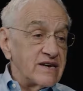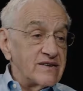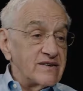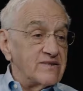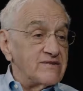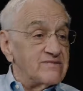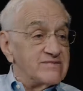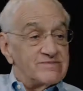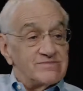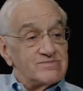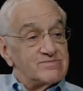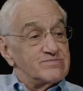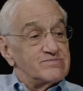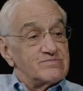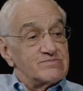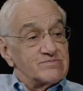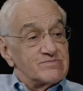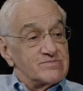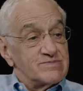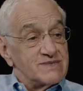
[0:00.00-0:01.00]
It
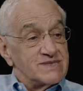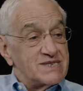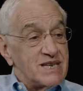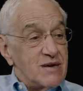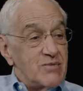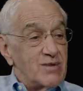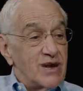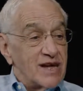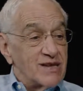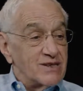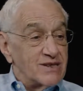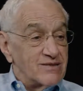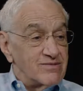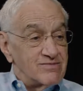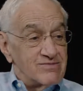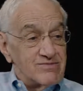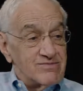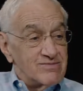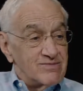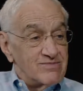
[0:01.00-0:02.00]
seemed like
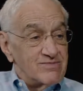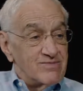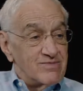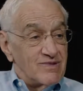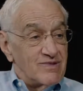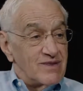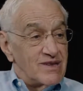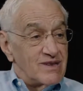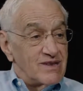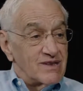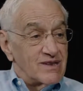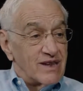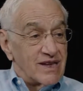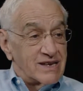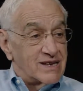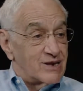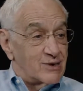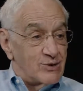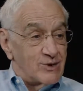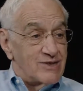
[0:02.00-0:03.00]

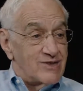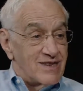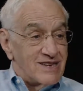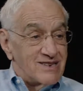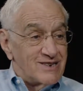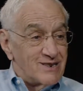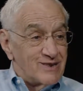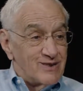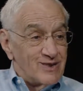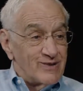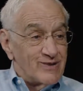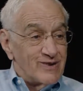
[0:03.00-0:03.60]
a good thing to do.